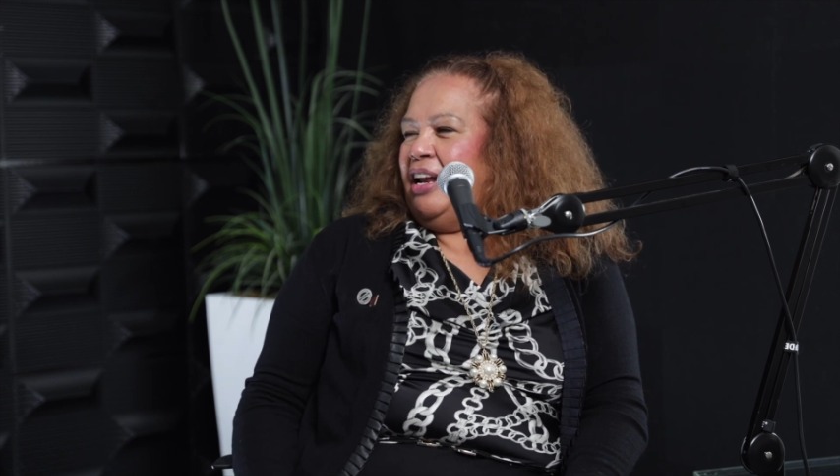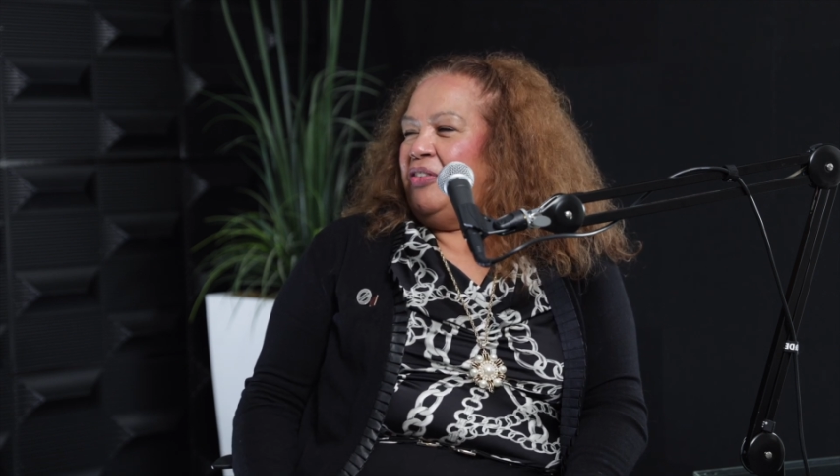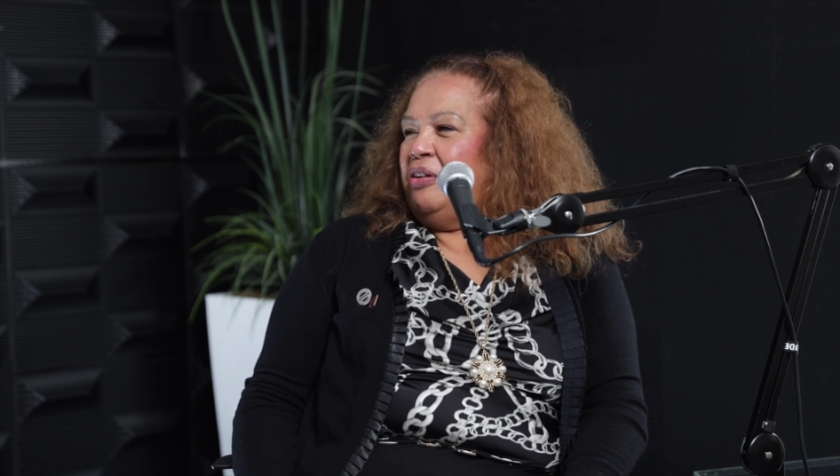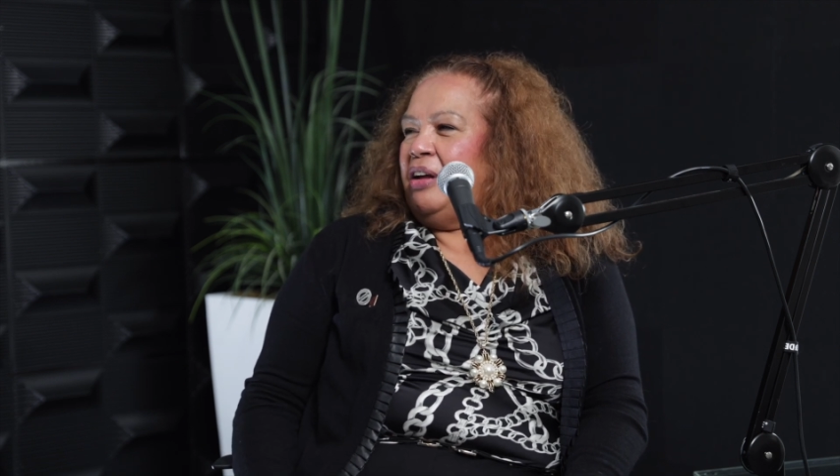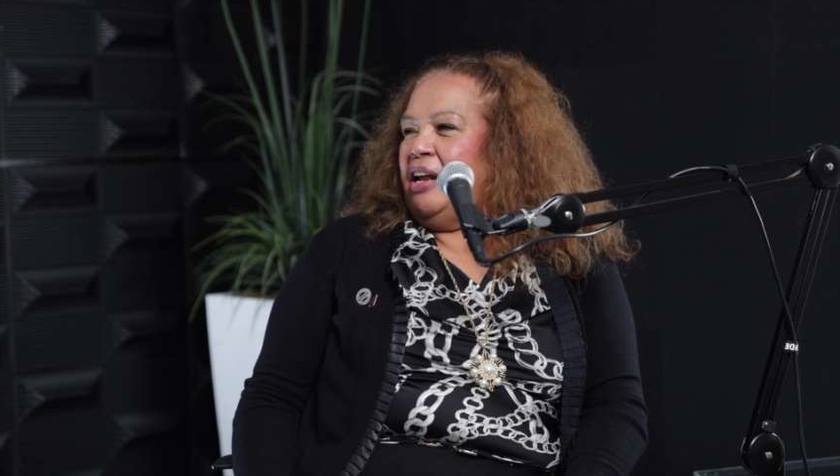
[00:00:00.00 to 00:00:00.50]

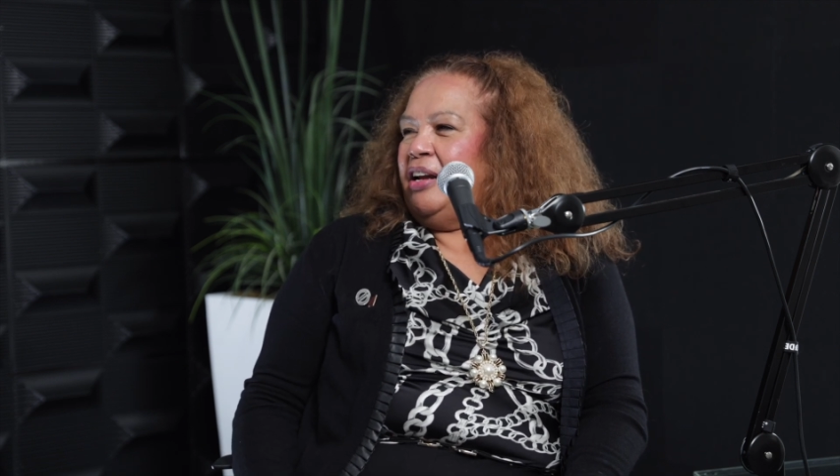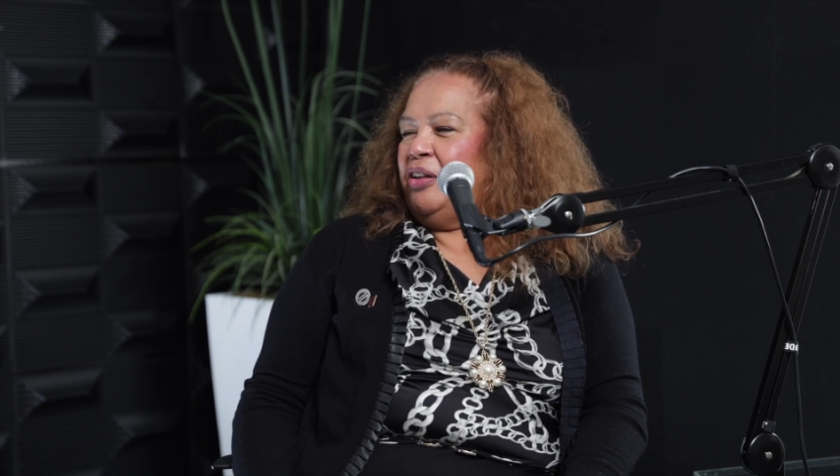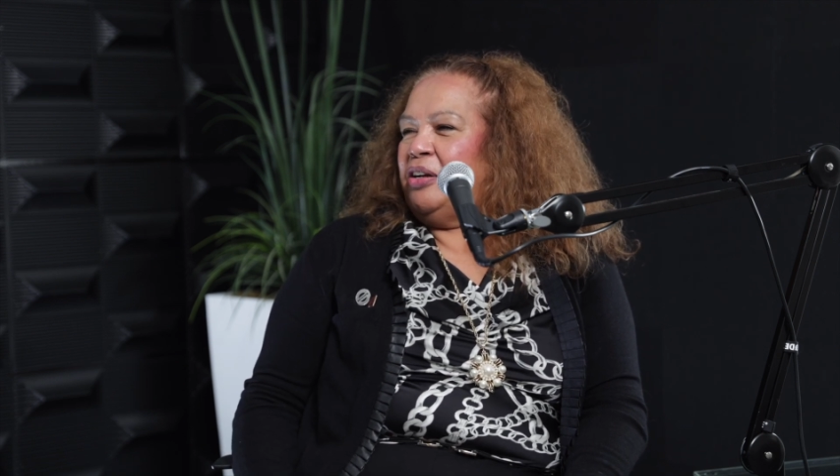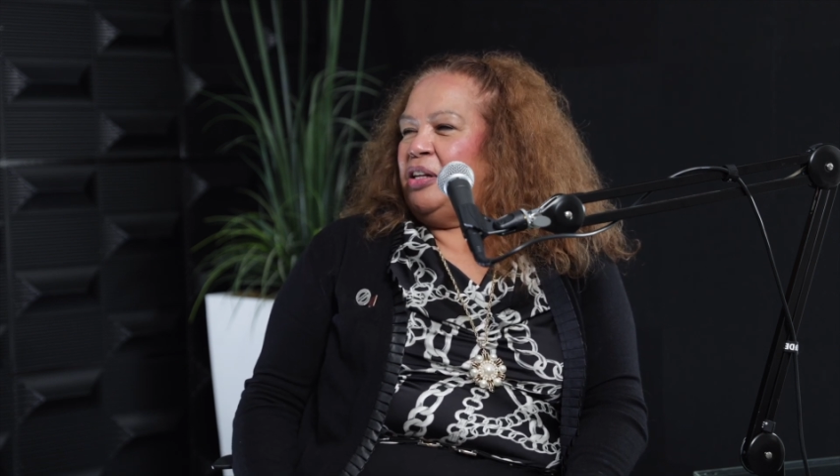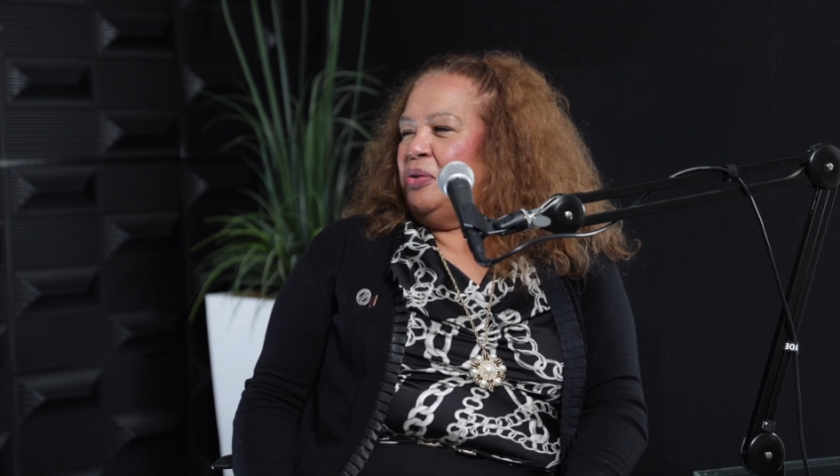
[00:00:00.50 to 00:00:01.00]
have
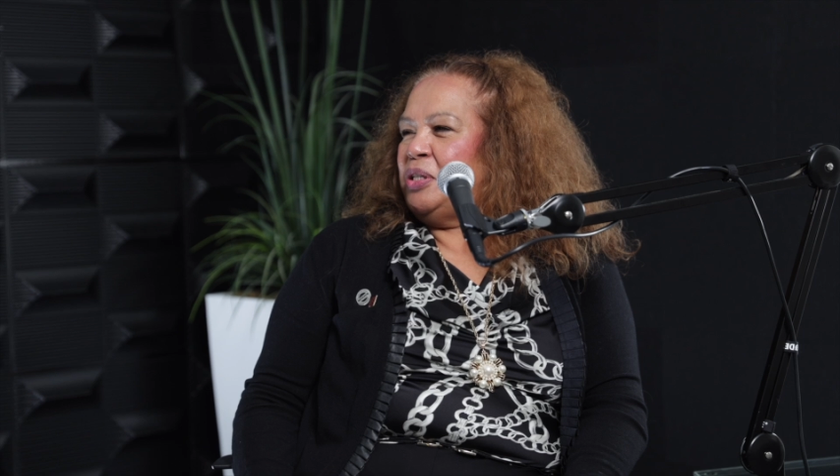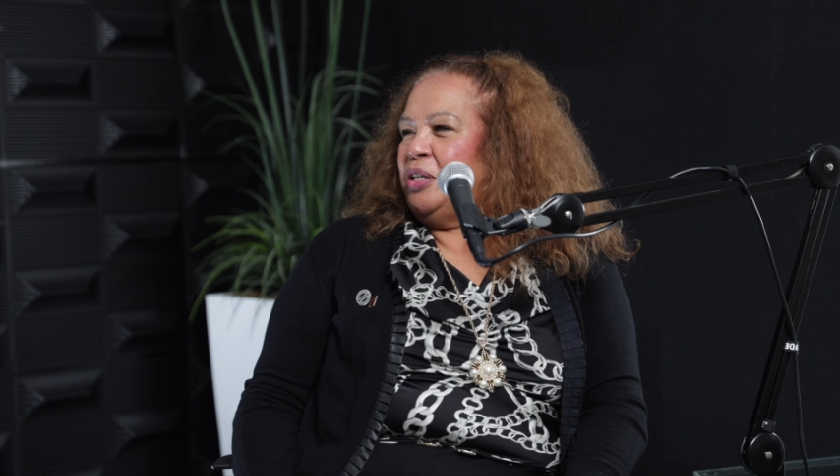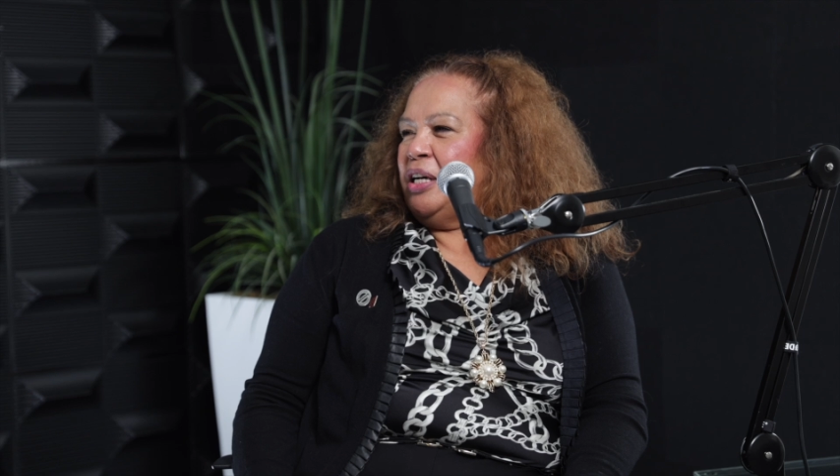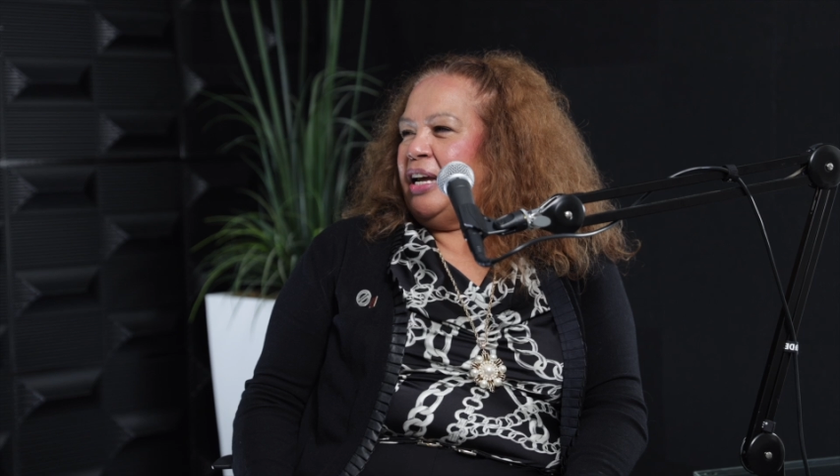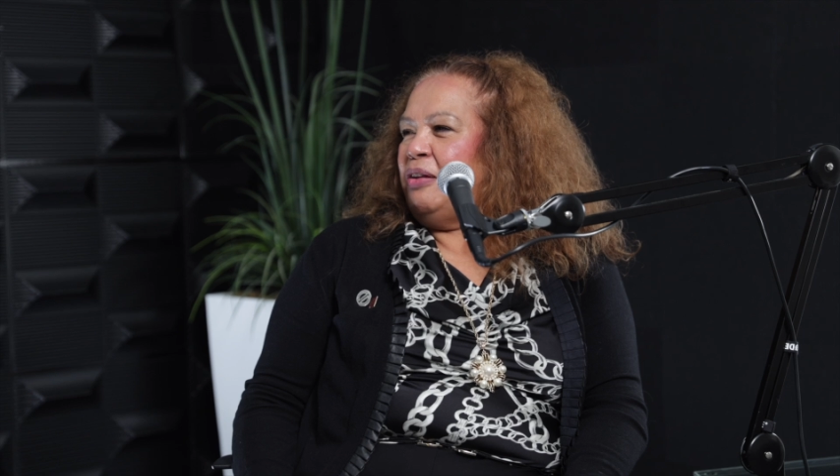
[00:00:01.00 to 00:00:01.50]
another close
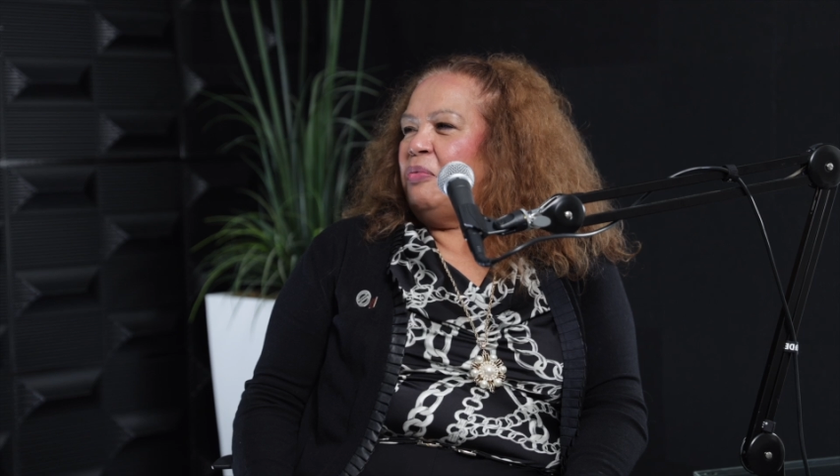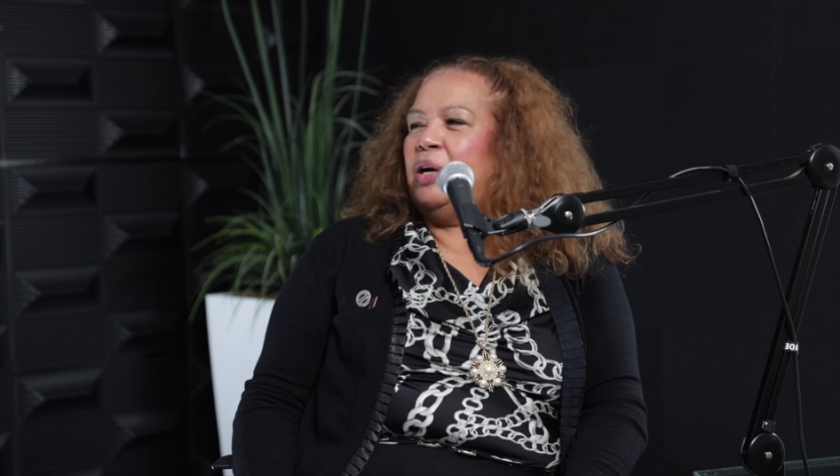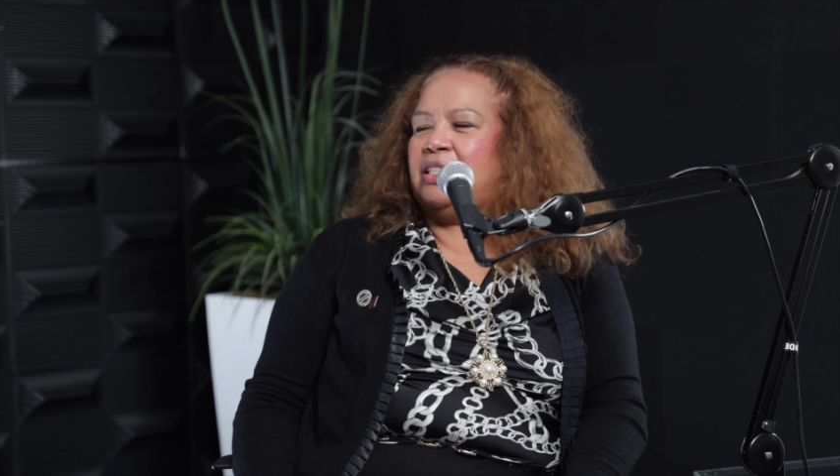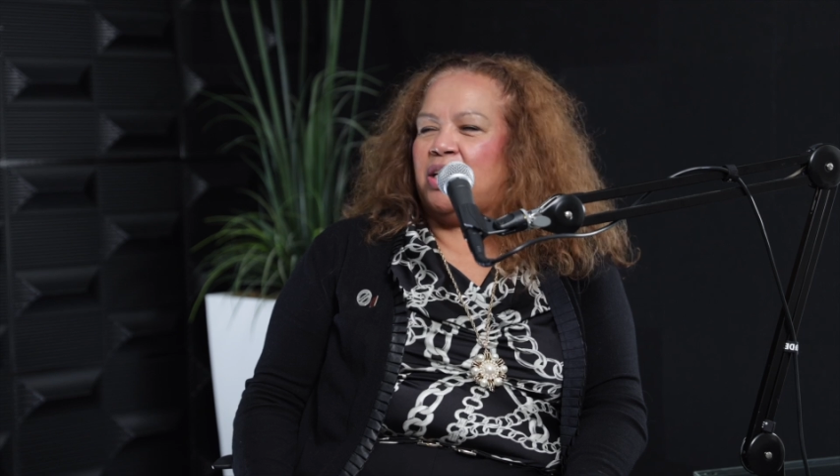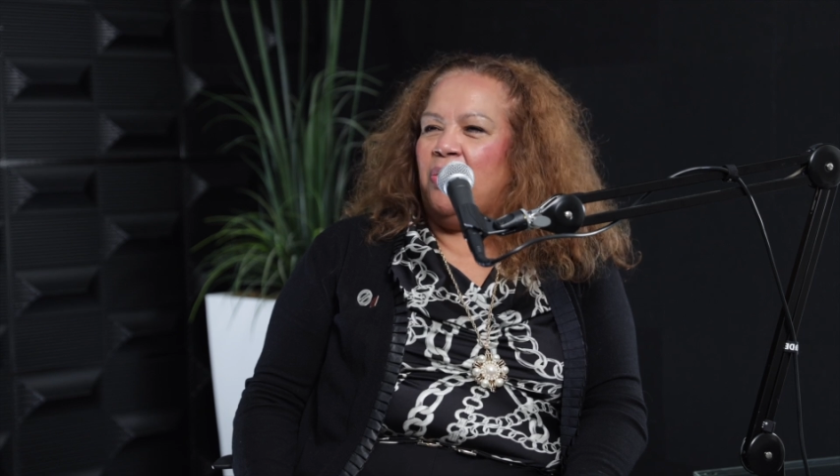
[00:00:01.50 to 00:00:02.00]
look at
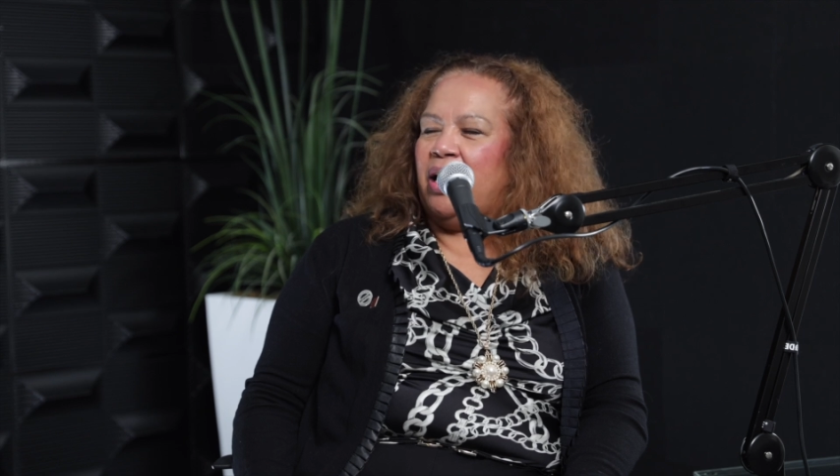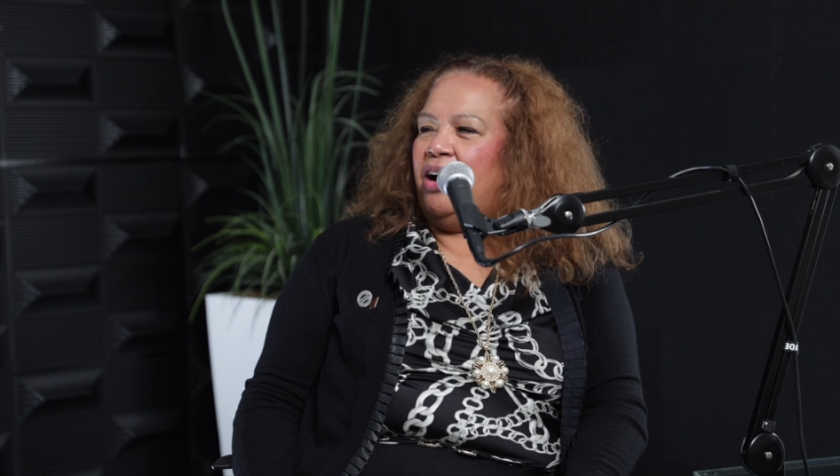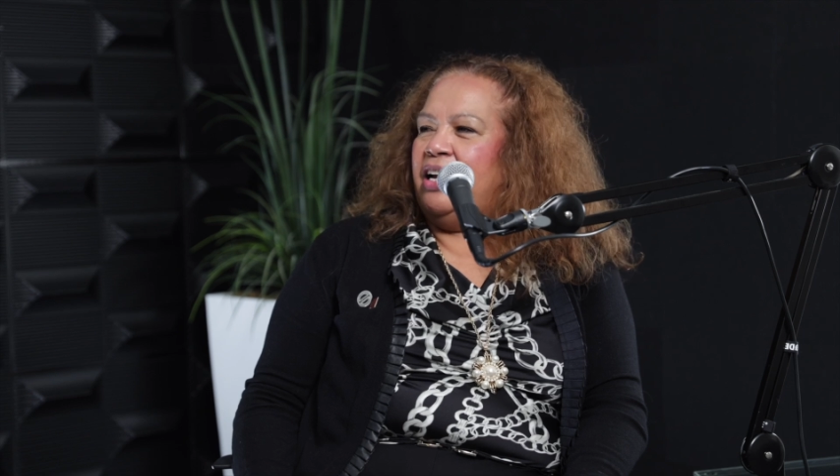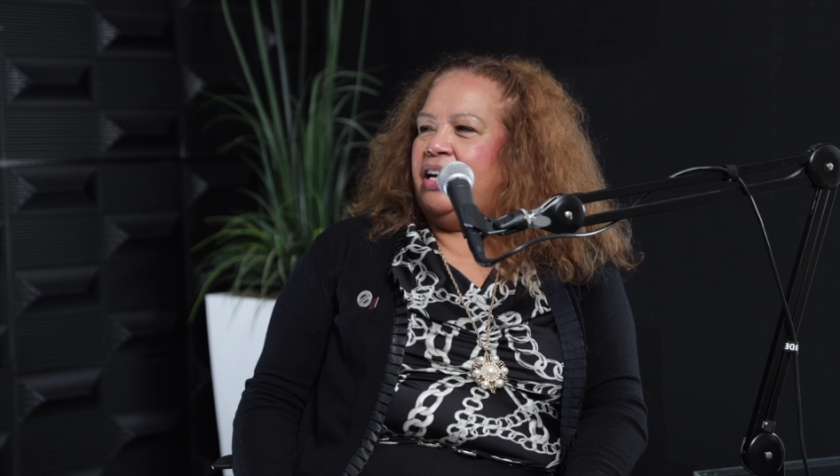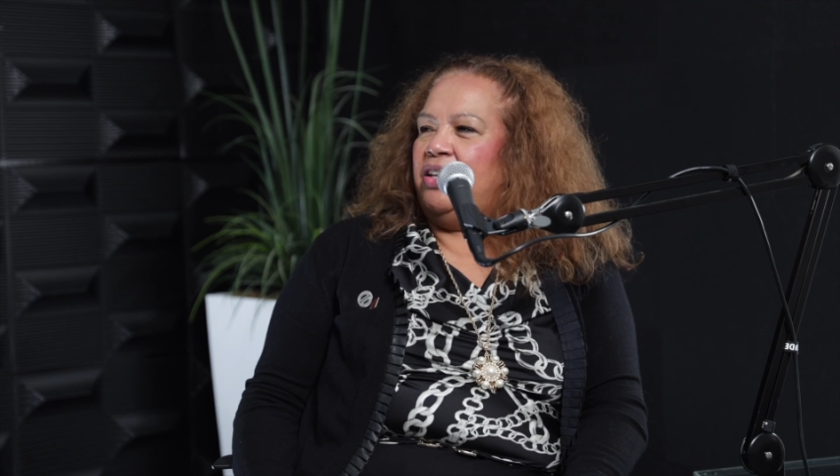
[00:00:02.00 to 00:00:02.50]
what's going
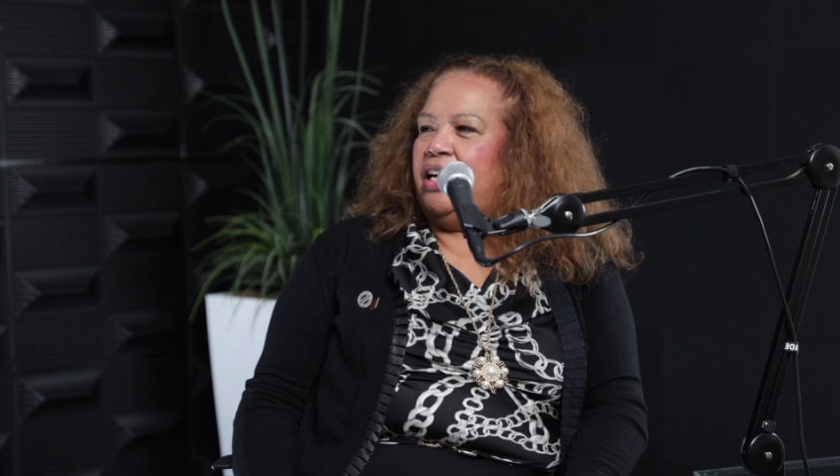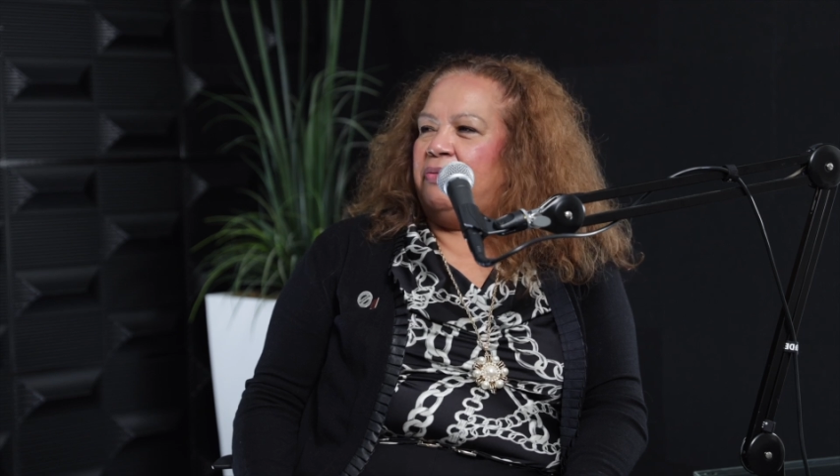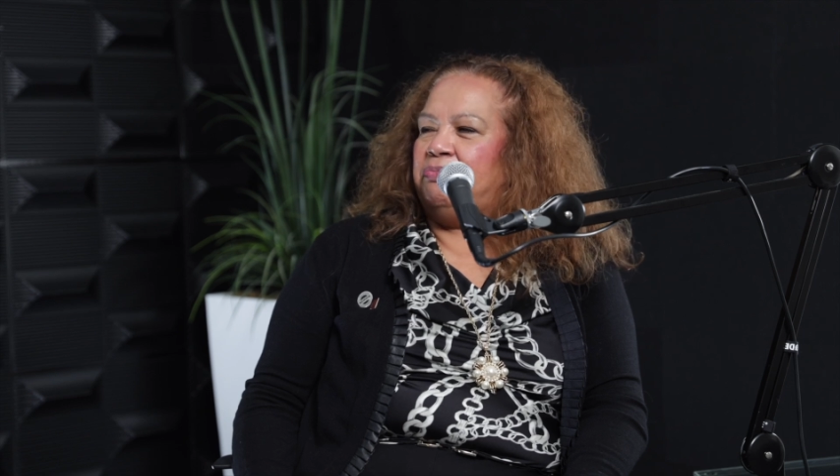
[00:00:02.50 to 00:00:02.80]
on down there.